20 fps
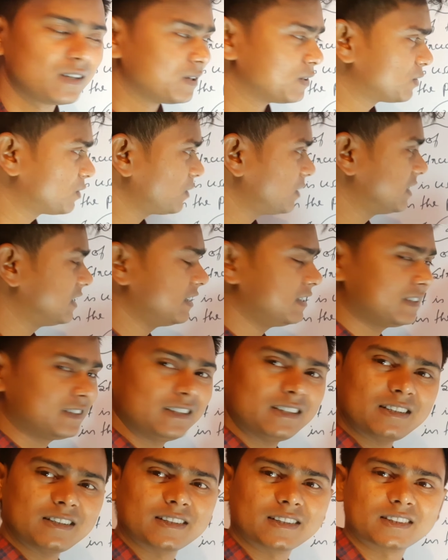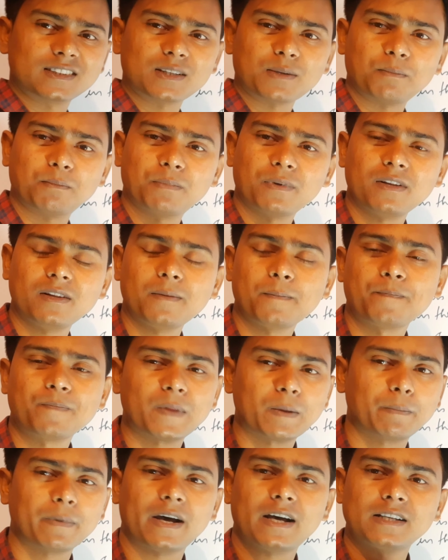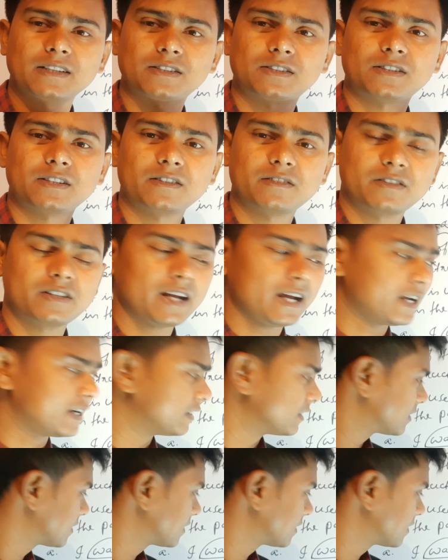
So it is in simple past tense.